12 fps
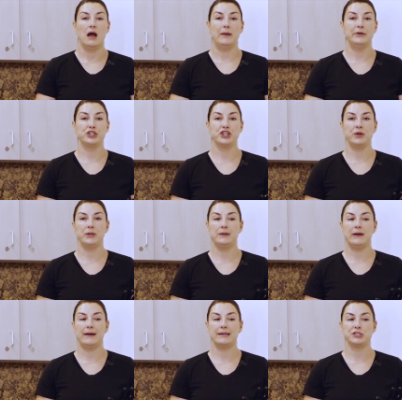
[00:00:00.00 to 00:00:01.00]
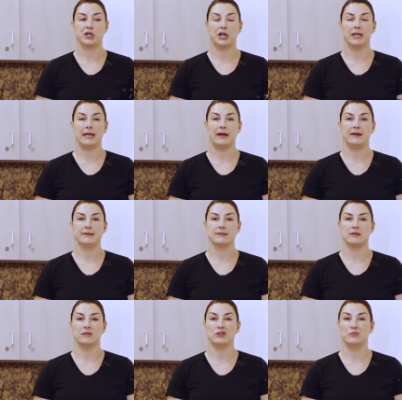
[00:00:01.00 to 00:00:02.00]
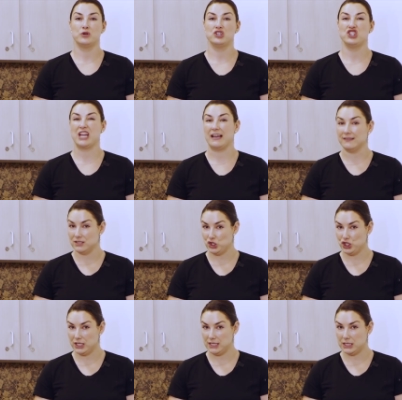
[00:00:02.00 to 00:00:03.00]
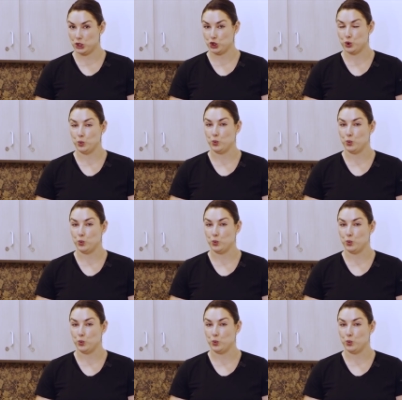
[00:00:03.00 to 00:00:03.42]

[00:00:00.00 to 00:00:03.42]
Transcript: I'm gonna show you now how to target areas that are a little more challenging to